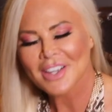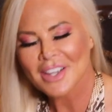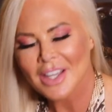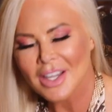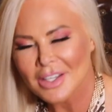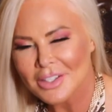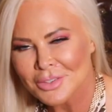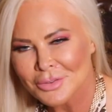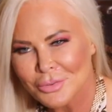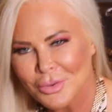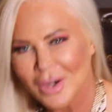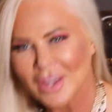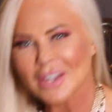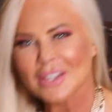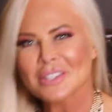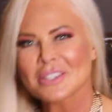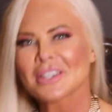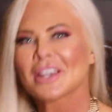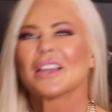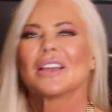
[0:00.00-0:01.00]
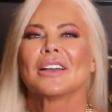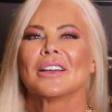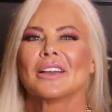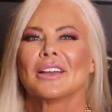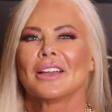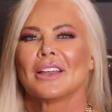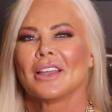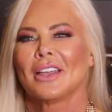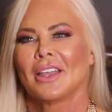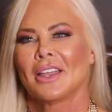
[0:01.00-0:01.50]
gun range,
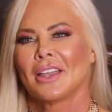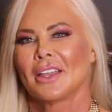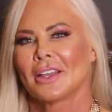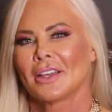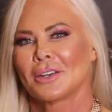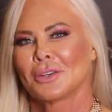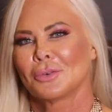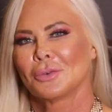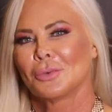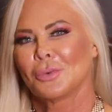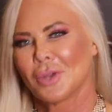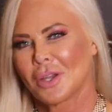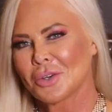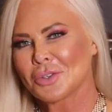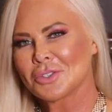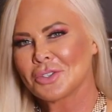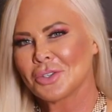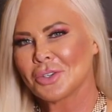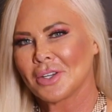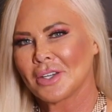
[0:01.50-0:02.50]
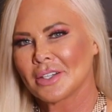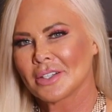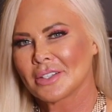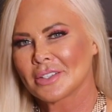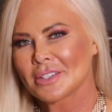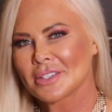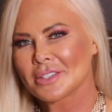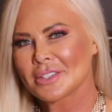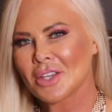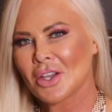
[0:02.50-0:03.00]
and we go shooting.
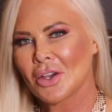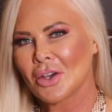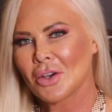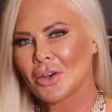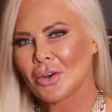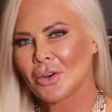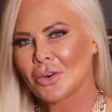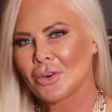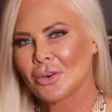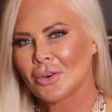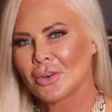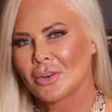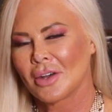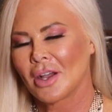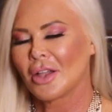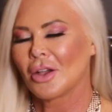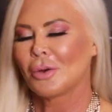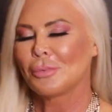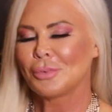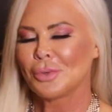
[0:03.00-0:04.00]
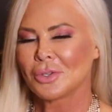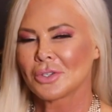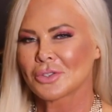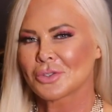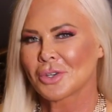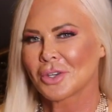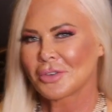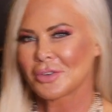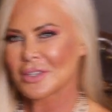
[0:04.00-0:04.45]
So I hope you enjoy